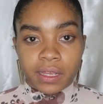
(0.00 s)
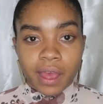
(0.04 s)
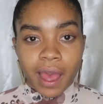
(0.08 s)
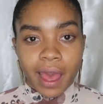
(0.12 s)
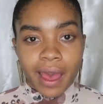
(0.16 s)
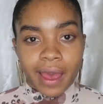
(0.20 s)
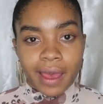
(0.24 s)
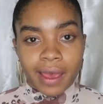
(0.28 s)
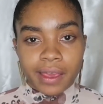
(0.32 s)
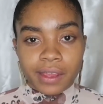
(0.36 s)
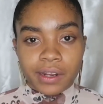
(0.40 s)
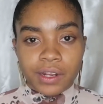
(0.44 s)

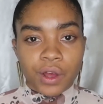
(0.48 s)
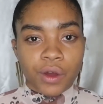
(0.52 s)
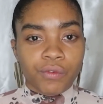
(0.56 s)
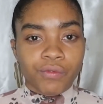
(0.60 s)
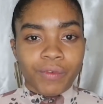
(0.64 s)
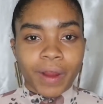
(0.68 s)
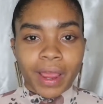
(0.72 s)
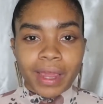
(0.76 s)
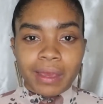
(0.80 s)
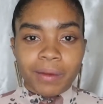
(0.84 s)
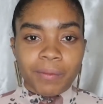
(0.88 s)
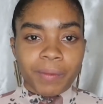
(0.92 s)
I don't
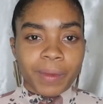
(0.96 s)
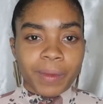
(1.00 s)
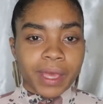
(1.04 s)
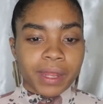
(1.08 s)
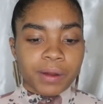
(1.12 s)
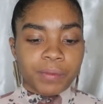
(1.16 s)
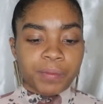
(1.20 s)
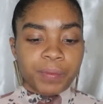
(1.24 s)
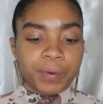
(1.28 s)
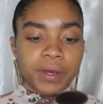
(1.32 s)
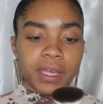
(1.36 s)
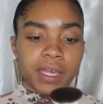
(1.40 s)

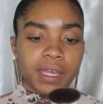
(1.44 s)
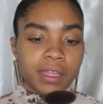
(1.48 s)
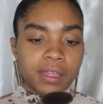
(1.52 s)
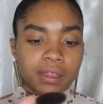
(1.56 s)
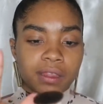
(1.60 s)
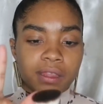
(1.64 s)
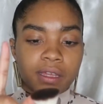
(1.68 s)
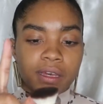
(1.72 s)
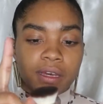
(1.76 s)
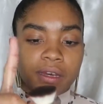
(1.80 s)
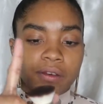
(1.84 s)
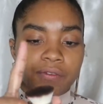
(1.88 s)
recommend
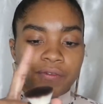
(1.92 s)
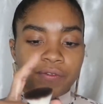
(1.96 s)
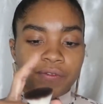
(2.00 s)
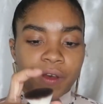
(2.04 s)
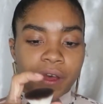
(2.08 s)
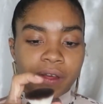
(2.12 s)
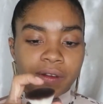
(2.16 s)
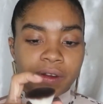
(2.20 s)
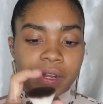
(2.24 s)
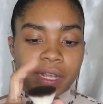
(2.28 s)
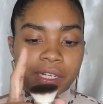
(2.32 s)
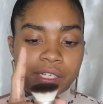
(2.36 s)
putting the
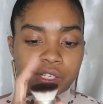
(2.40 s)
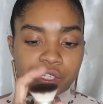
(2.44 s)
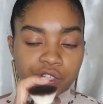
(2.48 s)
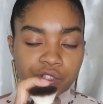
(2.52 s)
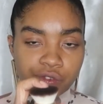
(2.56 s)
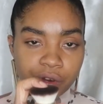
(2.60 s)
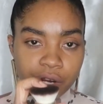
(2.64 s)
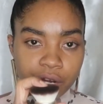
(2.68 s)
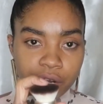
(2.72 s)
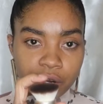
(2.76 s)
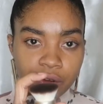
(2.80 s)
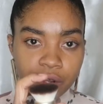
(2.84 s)
foundation
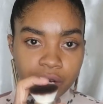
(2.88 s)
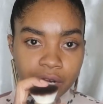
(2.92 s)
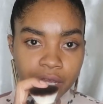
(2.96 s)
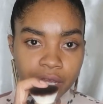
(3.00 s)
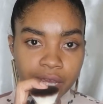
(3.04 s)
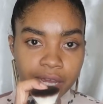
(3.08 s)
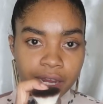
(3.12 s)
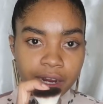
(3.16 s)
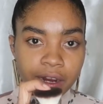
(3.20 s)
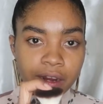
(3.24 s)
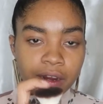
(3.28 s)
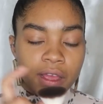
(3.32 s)
straight on
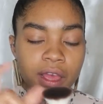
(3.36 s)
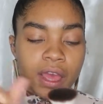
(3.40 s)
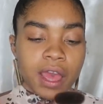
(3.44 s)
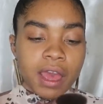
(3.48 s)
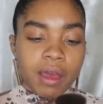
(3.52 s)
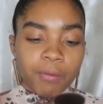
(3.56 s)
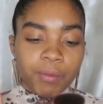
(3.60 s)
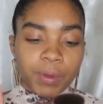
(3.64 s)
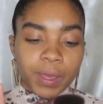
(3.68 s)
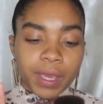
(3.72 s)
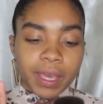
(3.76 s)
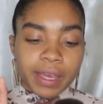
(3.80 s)
here,
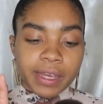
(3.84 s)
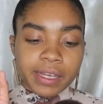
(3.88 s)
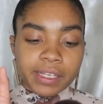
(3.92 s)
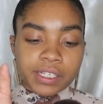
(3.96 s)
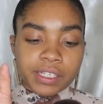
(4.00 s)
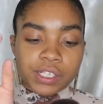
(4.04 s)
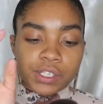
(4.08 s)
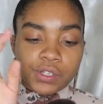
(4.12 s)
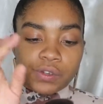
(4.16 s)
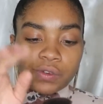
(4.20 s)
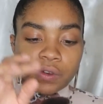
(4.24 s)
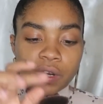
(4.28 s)
because as
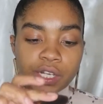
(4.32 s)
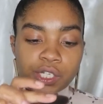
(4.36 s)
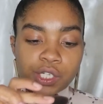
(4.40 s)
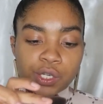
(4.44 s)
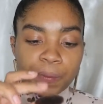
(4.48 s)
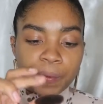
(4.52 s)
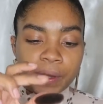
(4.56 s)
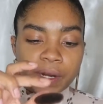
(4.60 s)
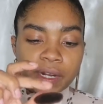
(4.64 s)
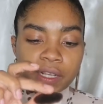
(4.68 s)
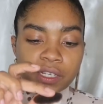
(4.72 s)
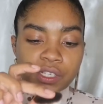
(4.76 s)
soon as you
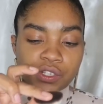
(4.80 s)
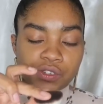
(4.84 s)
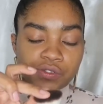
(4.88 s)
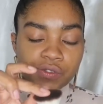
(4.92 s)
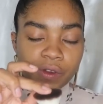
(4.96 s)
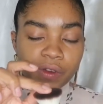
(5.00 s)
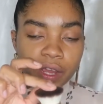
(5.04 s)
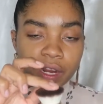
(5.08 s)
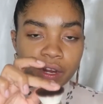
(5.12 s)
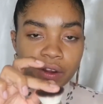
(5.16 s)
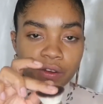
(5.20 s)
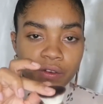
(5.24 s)
put it
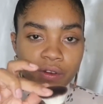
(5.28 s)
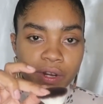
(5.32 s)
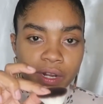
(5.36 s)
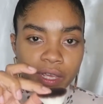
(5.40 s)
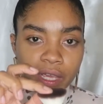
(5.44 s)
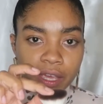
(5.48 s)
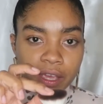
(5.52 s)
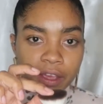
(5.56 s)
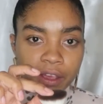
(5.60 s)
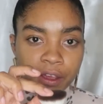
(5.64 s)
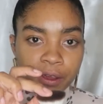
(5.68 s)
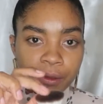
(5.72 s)
straight on
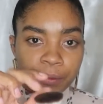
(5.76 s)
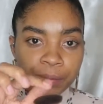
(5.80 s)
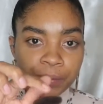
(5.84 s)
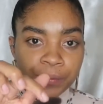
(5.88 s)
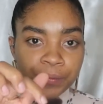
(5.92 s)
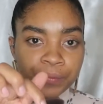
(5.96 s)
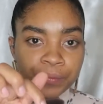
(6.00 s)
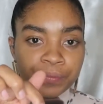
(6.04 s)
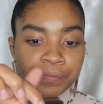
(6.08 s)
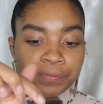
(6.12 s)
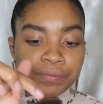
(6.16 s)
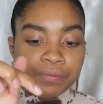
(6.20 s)
here,
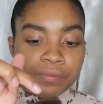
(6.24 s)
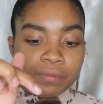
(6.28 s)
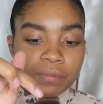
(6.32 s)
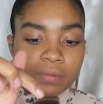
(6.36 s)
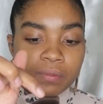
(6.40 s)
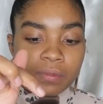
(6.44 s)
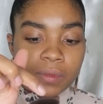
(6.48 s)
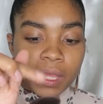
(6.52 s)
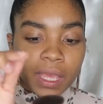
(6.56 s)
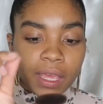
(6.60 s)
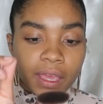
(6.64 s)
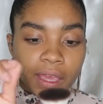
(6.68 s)

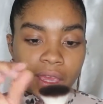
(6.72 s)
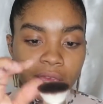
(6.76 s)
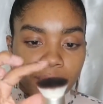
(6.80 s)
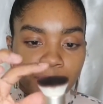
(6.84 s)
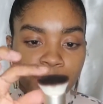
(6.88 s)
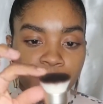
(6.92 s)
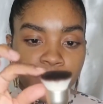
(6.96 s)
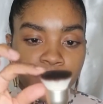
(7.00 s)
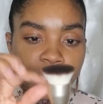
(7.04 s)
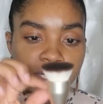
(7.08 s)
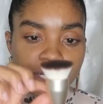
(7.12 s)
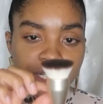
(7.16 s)
it
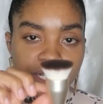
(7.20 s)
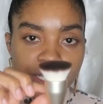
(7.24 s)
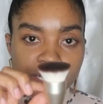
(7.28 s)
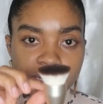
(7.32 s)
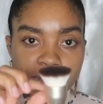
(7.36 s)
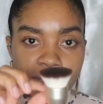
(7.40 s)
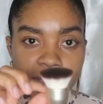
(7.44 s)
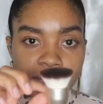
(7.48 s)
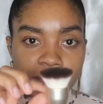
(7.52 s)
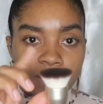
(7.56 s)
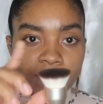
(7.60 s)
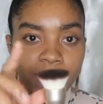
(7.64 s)
pushes
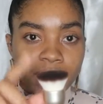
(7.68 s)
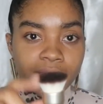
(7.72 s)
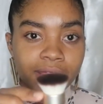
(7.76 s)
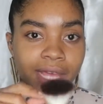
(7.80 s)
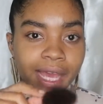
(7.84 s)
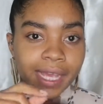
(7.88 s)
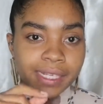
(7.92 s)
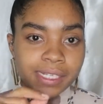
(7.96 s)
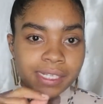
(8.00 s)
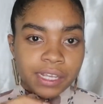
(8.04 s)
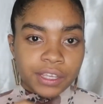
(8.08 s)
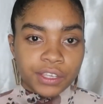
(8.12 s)
down, and
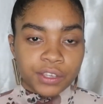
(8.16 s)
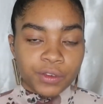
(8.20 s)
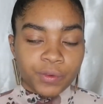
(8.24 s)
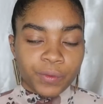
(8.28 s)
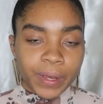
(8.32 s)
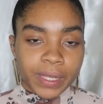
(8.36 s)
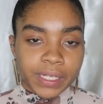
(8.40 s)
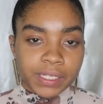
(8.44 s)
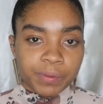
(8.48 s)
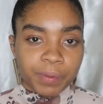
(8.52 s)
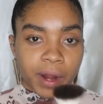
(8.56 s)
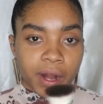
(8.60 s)
that's how you
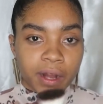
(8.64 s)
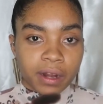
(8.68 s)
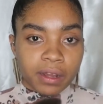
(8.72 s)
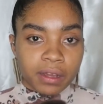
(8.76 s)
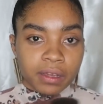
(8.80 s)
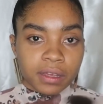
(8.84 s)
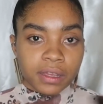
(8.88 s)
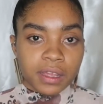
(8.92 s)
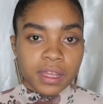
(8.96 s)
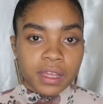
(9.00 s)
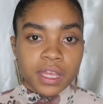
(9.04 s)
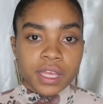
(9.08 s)
waste
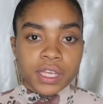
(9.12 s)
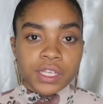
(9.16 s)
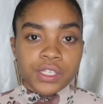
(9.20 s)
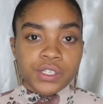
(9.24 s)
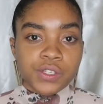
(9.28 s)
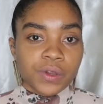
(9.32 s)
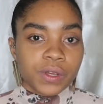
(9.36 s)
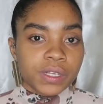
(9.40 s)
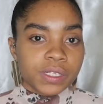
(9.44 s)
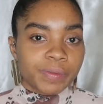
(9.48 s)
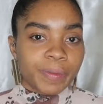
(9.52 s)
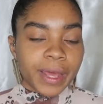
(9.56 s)
product.
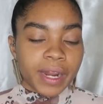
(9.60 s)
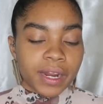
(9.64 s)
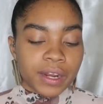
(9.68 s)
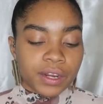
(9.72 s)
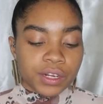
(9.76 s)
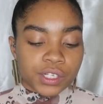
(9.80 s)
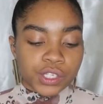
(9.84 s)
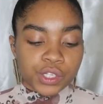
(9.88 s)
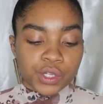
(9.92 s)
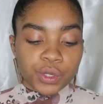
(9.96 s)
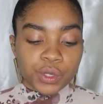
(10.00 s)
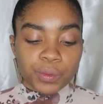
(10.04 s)
So it's
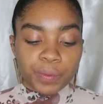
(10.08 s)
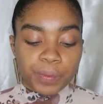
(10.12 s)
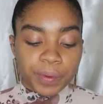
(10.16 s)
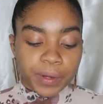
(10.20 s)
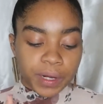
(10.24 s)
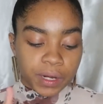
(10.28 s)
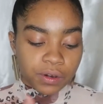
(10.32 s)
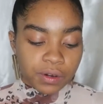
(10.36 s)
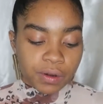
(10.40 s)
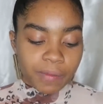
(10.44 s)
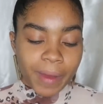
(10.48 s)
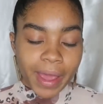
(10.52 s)
better to put it
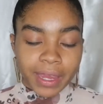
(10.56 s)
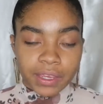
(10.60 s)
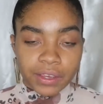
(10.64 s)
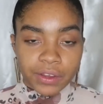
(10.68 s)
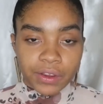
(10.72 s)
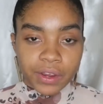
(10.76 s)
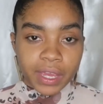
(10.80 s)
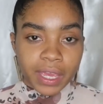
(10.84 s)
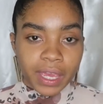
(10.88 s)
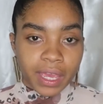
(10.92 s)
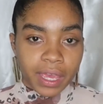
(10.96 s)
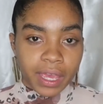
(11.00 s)
on the back of
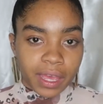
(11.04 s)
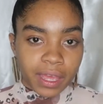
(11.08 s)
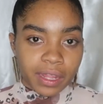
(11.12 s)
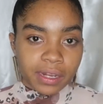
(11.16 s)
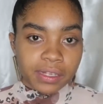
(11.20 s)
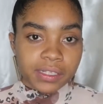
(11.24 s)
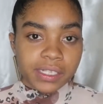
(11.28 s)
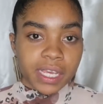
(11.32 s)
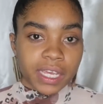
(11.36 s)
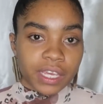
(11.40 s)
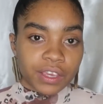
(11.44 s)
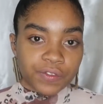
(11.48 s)
your hand,
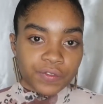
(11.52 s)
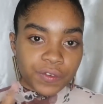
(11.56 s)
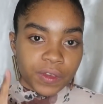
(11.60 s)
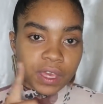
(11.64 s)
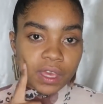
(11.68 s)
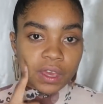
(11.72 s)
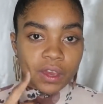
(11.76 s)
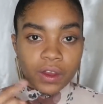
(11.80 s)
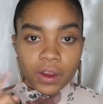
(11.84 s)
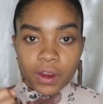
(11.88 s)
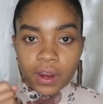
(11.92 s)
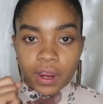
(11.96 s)
take your
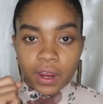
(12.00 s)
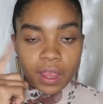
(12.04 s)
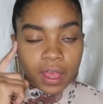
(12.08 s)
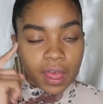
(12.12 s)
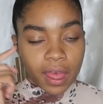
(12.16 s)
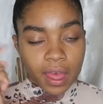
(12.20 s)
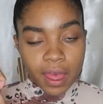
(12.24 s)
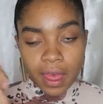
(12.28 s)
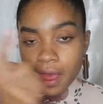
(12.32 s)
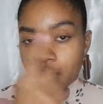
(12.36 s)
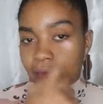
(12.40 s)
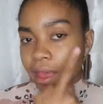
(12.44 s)
finger
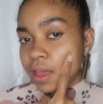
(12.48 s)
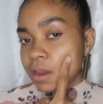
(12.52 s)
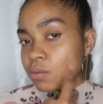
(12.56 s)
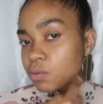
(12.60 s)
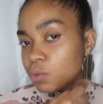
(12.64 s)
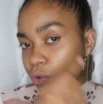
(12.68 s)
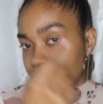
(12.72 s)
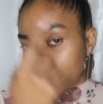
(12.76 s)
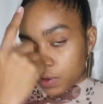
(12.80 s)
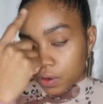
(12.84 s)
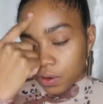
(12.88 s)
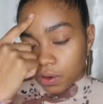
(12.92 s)
and
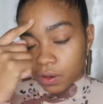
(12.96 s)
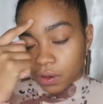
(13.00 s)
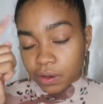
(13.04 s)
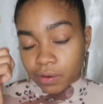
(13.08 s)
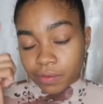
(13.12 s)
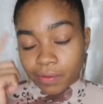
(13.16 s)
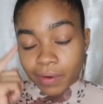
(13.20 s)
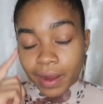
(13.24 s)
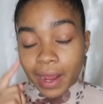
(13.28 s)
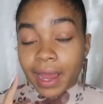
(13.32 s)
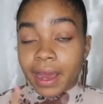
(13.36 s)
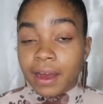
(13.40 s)
move it all
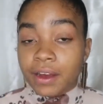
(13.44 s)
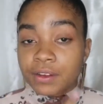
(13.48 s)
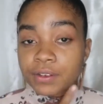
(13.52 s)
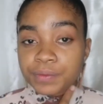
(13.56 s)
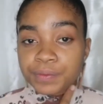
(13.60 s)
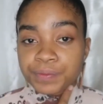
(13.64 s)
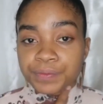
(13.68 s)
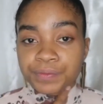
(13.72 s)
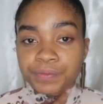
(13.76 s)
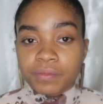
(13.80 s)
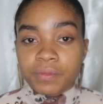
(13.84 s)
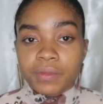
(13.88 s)

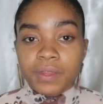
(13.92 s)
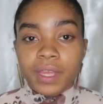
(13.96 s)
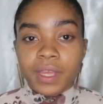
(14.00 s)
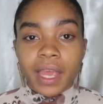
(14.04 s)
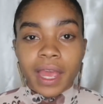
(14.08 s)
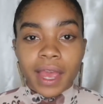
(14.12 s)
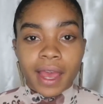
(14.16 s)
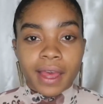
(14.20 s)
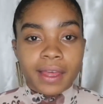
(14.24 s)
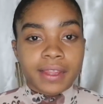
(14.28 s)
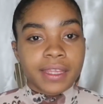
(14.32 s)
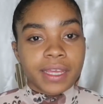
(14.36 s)
around,
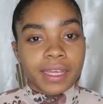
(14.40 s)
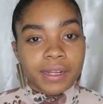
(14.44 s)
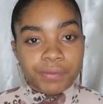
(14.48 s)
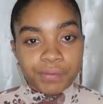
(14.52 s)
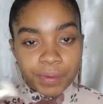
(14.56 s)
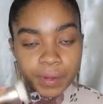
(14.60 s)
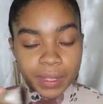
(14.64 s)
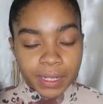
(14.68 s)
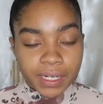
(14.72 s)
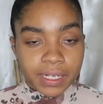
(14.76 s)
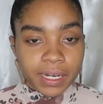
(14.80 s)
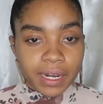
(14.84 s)
and then
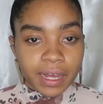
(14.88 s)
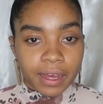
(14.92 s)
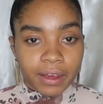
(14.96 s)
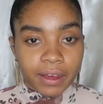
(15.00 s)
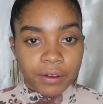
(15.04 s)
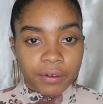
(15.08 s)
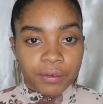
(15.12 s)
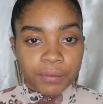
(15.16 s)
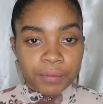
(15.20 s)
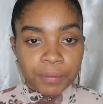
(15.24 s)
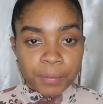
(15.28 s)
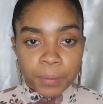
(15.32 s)
blend it
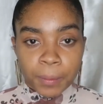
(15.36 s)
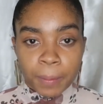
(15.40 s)
out.